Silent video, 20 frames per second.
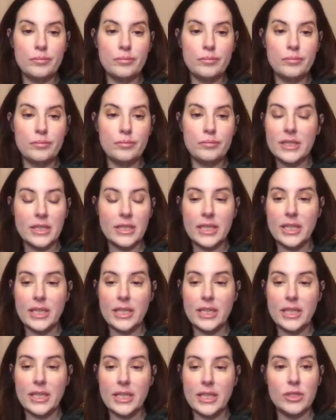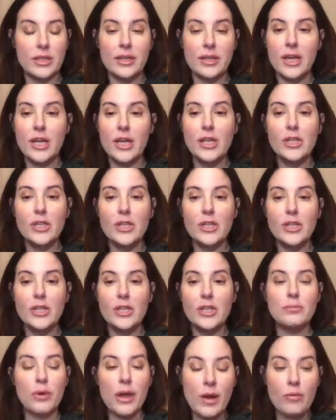please continue to
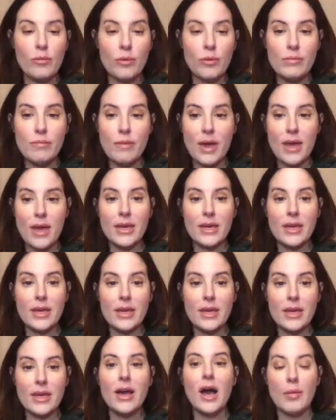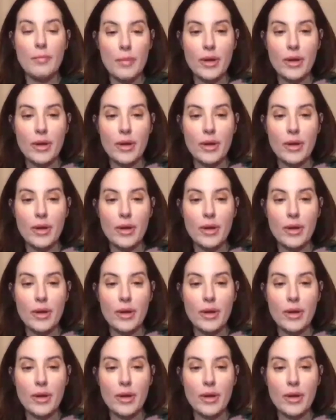just pray that we make